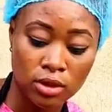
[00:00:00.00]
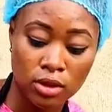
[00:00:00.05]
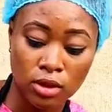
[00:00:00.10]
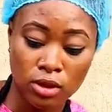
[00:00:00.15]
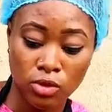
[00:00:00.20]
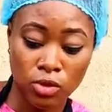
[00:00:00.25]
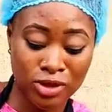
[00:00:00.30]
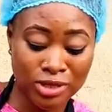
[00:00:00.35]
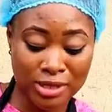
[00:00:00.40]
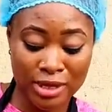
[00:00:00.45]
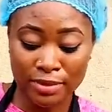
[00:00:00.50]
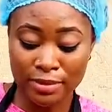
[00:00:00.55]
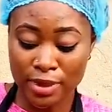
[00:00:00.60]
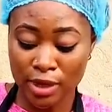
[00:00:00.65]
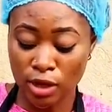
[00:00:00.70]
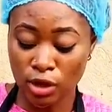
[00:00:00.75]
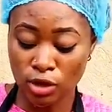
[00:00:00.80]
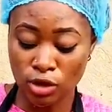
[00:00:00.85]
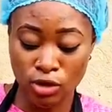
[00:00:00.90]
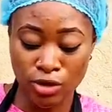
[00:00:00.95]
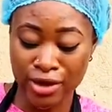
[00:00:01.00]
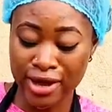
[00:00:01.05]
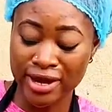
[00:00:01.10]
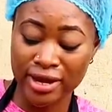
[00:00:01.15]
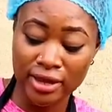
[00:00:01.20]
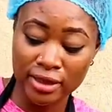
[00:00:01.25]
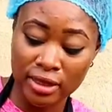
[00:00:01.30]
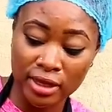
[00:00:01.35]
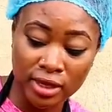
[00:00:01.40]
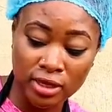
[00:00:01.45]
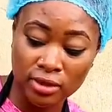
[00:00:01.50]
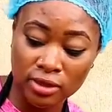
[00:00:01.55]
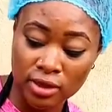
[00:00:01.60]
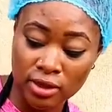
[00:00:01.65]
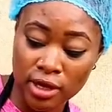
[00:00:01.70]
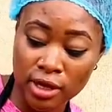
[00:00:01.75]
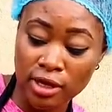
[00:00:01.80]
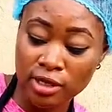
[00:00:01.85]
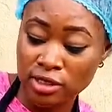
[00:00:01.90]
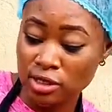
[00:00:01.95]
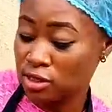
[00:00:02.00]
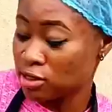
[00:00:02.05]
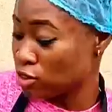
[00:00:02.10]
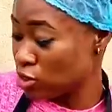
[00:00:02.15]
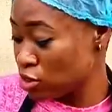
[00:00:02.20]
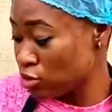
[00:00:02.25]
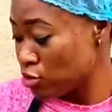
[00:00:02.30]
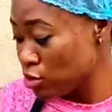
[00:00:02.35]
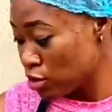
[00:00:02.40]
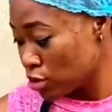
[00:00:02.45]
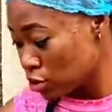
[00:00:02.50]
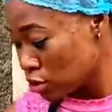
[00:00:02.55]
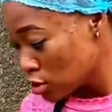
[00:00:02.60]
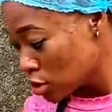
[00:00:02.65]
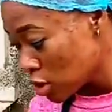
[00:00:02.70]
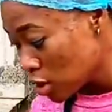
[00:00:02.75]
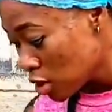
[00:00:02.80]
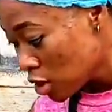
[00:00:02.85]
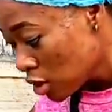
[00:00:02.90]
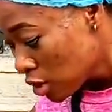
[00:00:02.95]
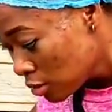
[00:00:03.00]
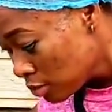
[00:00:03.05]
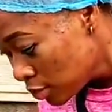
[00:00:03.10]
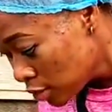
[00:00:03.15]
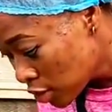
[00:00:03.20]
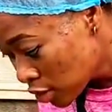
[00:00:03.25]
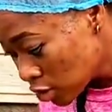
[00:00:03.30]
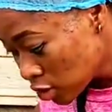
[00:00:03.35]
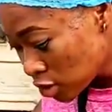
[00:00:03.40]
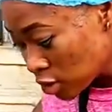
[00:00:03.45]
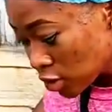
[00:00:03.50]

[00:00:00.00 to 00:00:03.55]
watermelon or anything serious, because